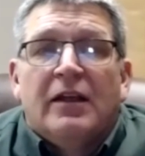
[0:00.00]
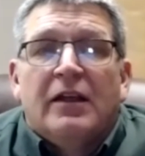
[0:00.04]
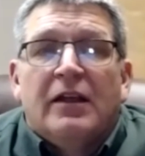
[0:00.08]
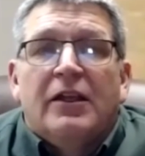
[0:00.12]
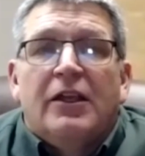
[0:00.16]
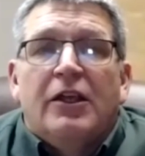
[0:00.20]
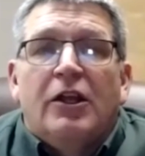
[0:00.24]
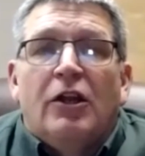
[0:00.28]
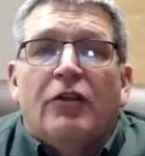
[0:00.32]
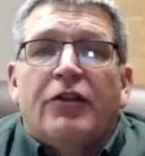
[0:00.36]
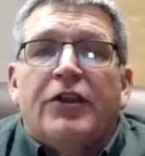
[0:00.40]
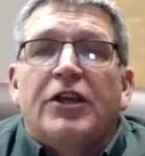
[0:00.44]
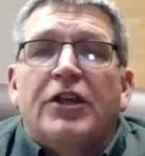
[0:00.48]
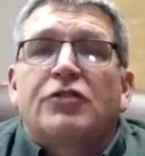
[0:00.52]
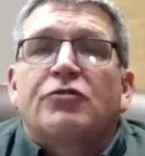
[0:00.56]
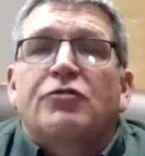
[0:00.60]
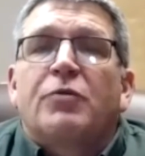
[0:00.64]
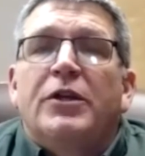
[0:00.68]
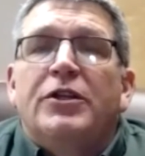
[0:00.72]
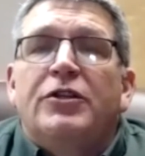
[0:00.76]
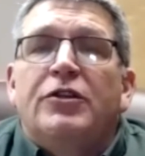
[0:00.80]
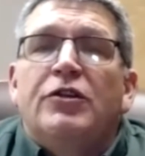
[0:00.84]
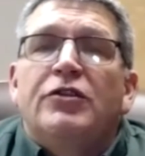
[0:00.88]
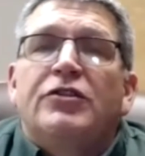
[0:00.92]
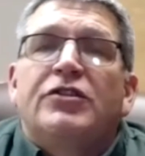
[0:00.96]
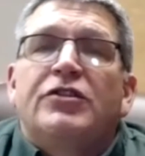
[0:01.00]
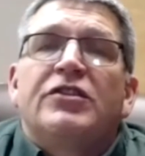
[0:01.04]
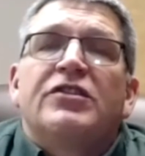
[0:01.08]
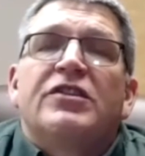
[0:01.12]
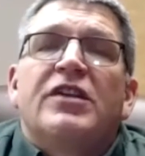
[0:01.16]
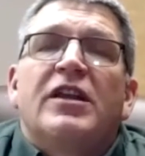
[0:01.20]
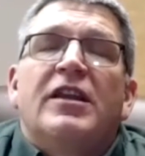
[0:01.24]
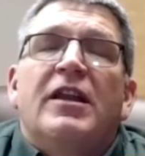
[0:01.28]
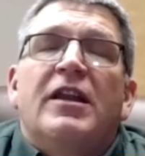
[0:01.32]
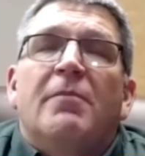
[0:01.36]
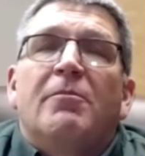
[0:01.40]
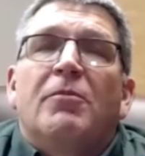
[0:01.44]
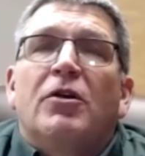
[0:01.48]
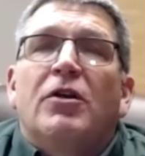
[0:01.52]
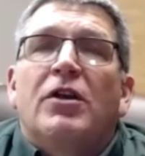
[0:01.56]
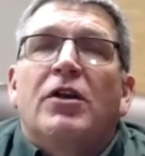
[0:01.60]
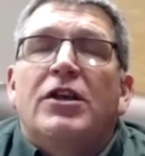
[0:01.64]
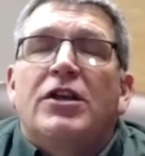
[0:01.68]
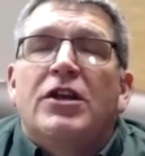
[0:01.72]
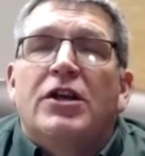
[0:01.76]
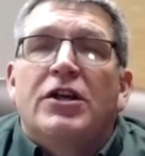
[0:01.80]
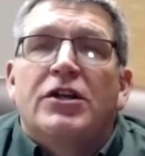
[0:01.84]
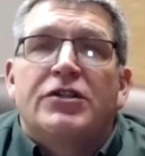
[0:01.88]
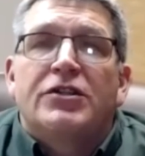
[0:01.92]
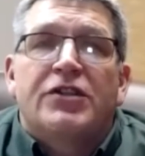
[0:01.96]
This reduces the number of
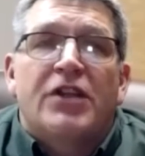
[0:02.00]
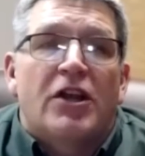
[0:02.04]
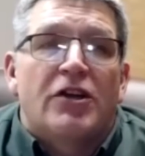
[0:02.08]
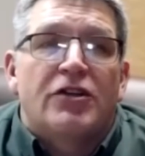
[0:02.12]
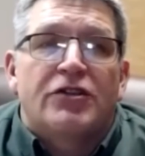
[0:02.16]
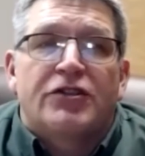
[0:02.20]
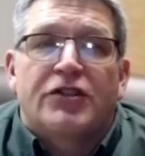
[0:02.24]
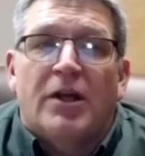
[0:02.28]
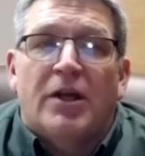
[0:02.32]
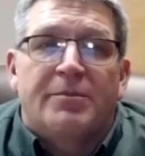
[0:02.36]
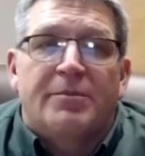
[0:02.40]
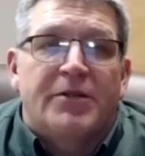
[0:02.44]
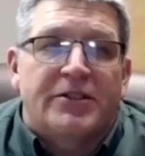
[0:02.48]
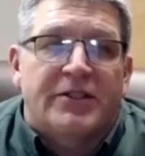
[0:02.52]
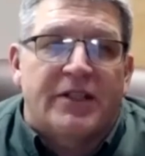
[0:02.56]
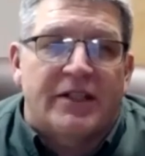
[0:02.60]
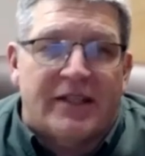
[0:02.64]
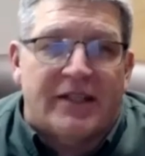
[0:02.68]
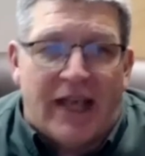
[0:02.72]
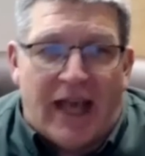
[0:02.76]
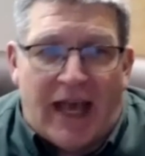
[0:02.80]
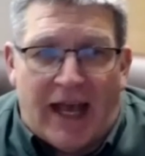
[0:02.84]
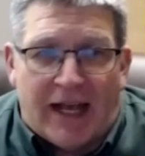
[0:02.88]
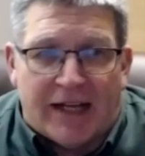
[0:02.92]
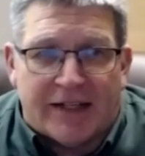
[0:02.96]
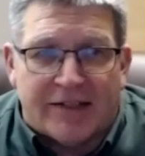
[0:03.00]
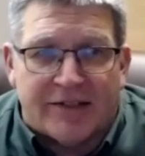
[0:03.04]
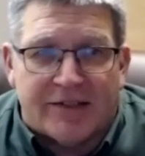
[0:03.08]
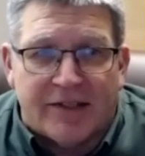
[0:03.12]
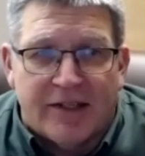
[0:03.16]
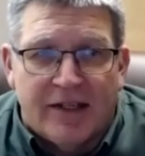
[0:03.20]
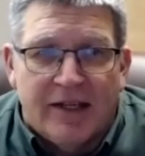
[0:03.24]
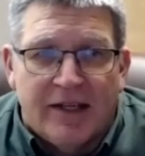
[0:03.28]
years that are subject to tax.